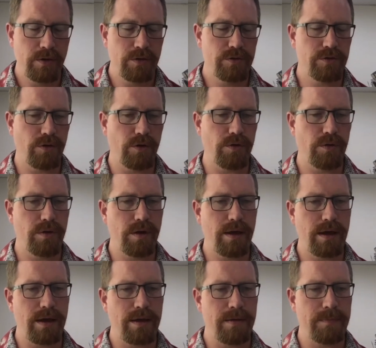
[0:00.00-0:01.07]
So,
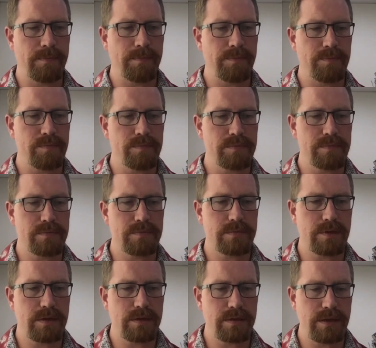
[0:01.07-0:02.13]

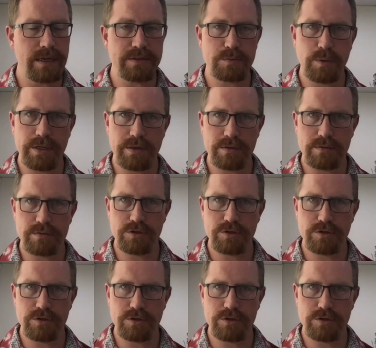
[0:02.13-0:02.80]
last week,